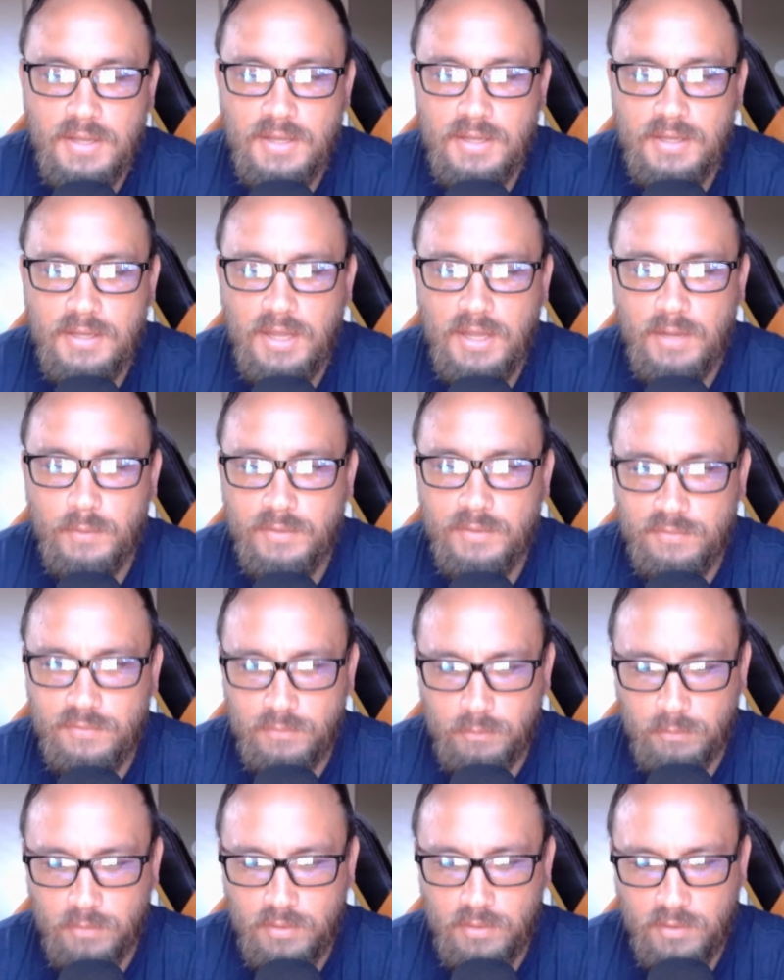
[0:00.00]
I went to
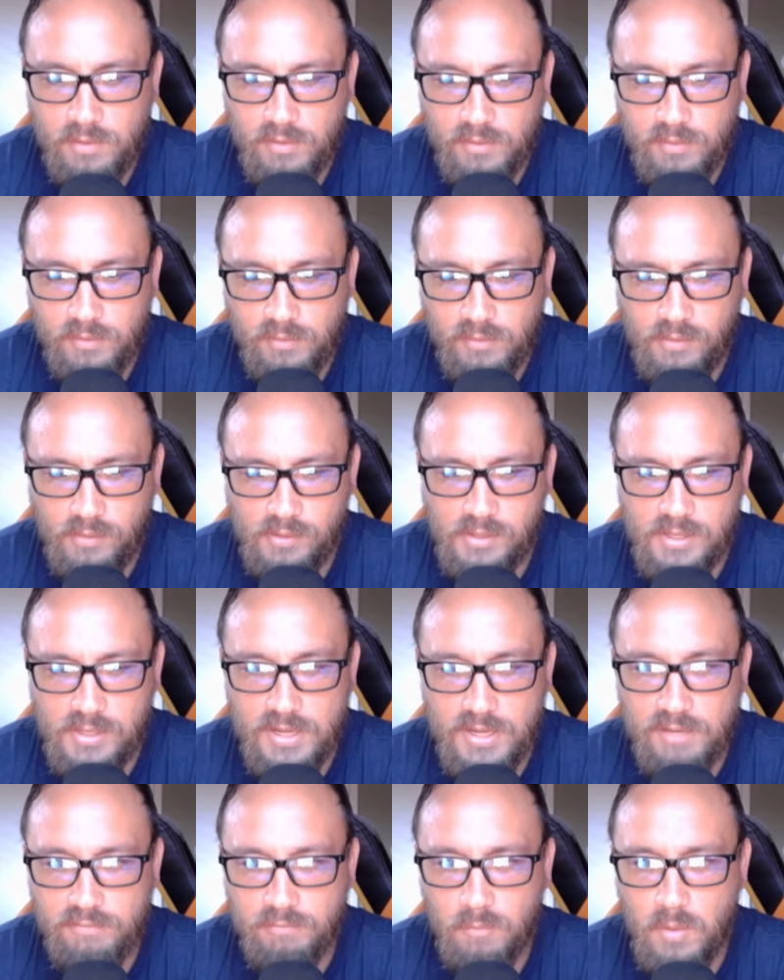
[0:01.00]
rook
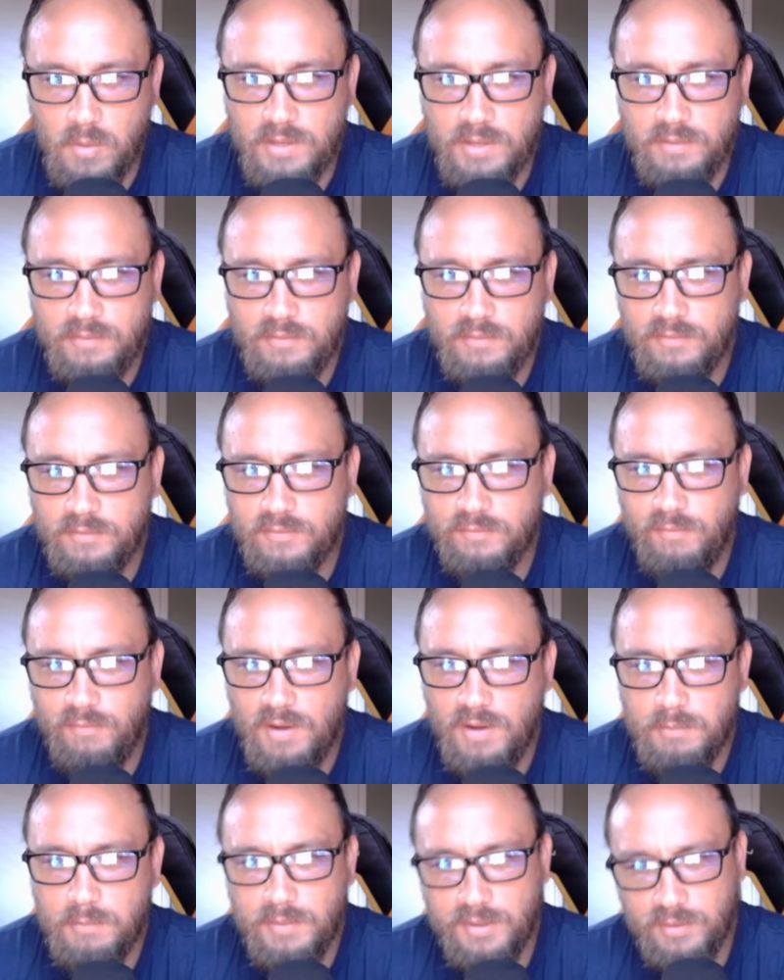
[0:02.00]
f1,
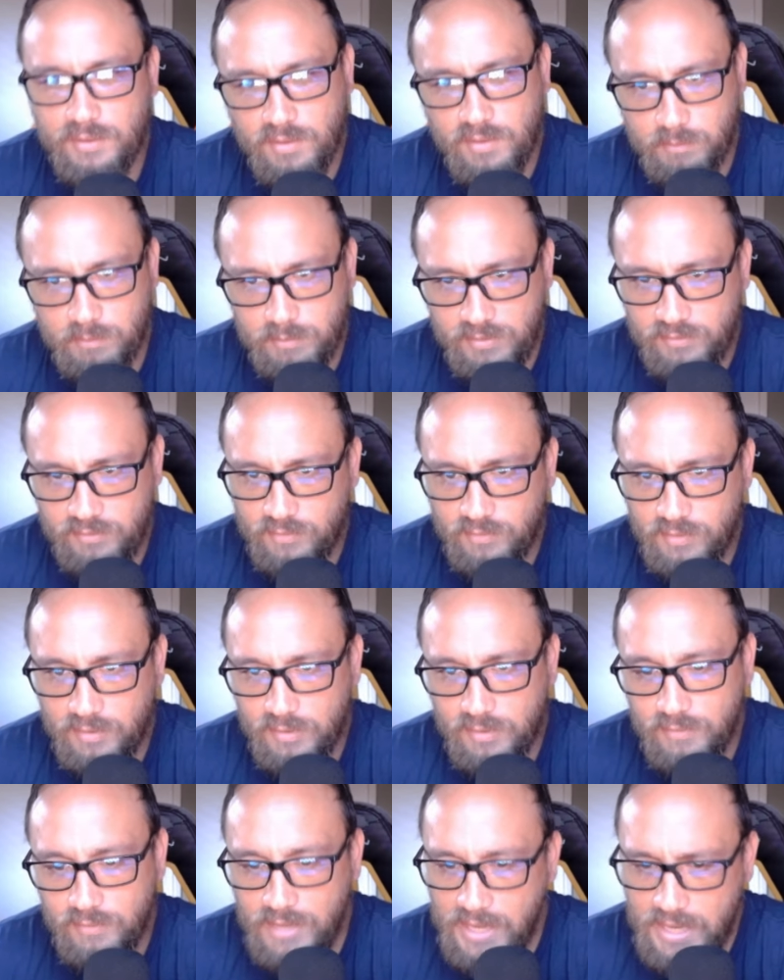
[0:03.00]
trying to bring another piece in the
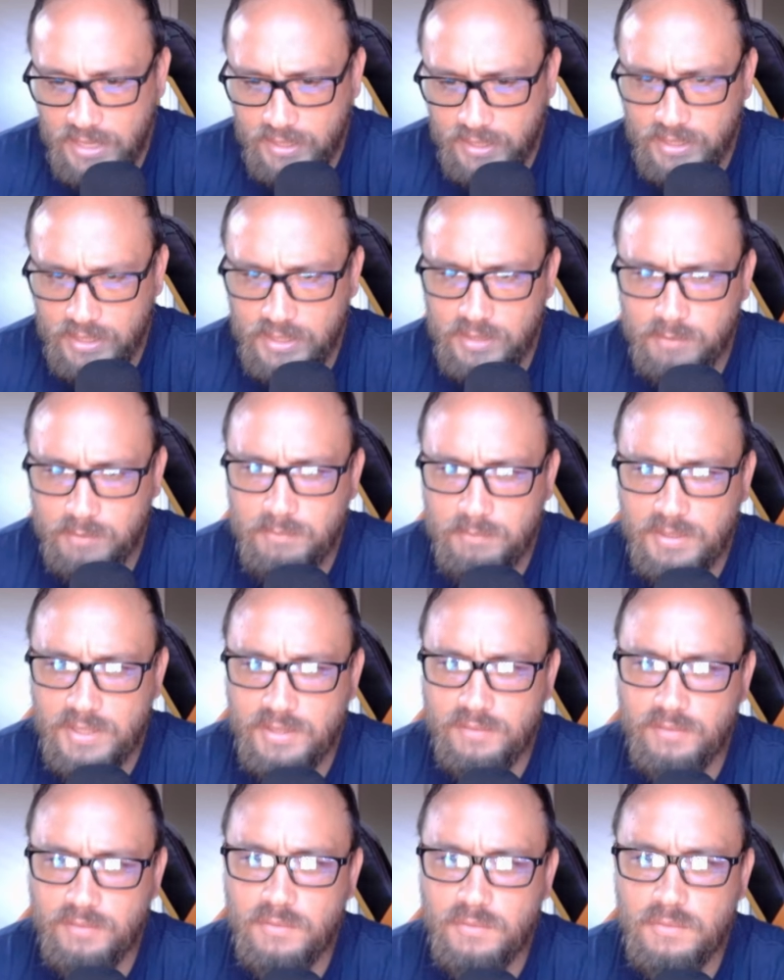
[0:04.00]
attack,
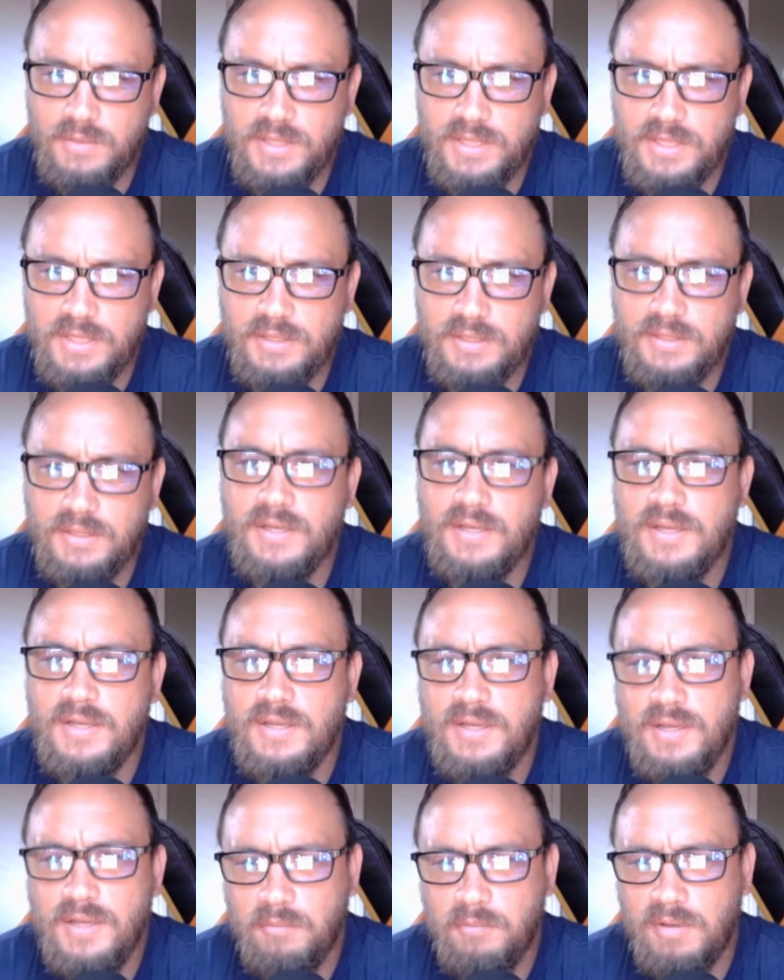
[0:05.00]
pinning the queen.
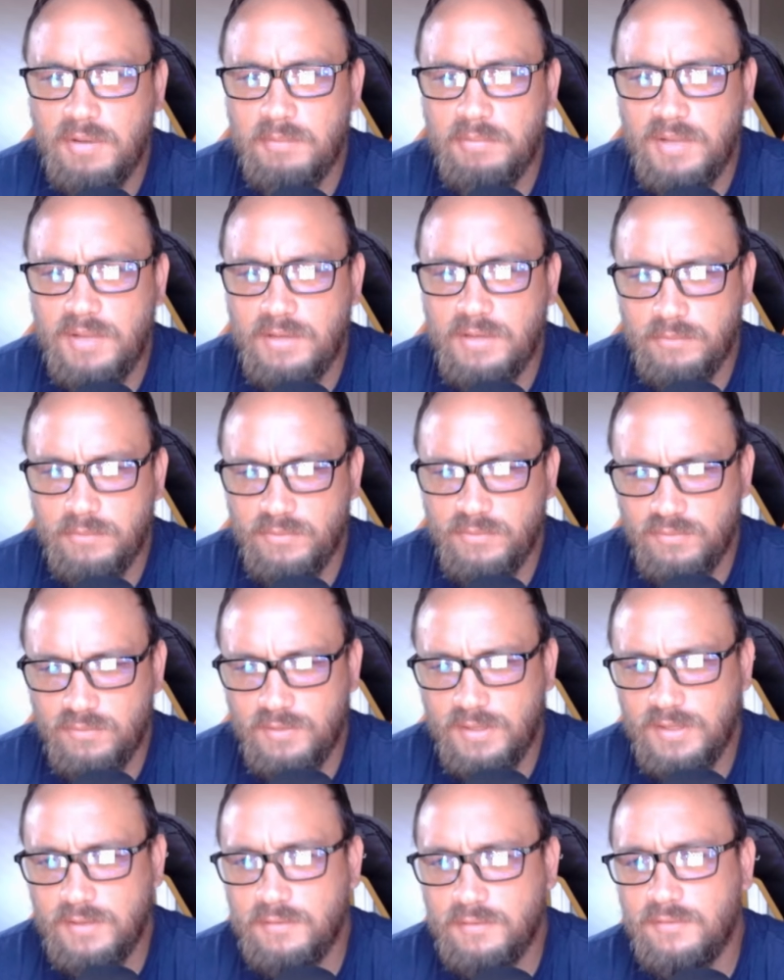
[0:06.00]
My plan was
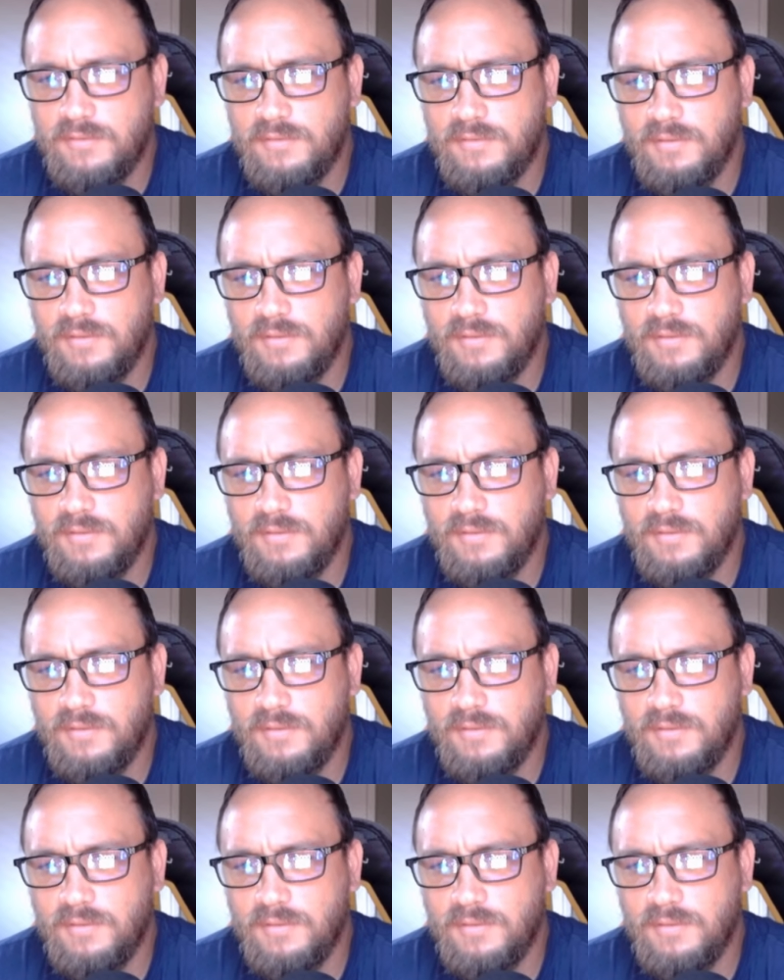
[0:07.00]
this.